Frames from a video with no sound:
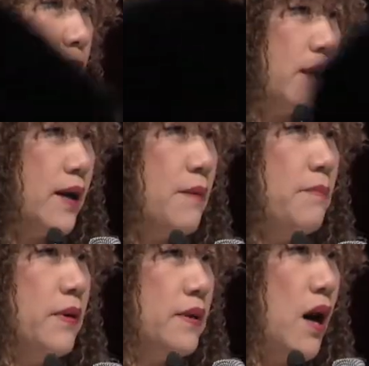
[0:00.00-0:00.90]
pick up
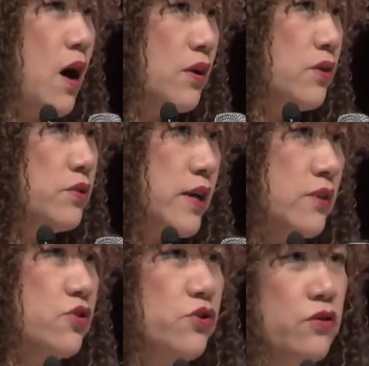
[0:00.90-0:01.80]
the
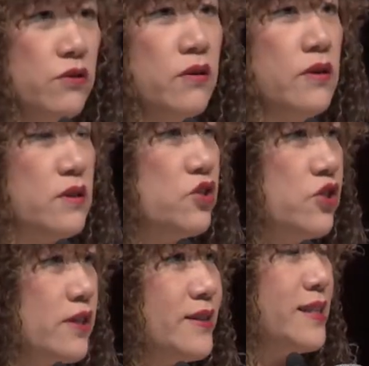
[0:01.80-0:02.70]
architecture,
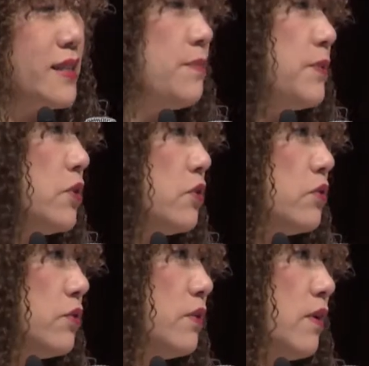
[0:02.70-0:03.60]
such as a C P
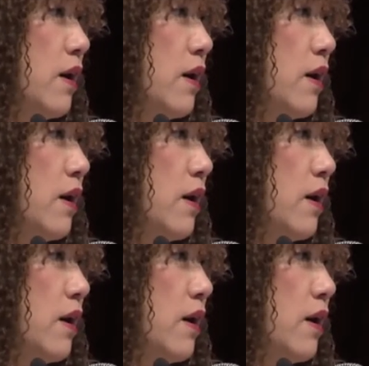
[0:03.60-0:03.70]
U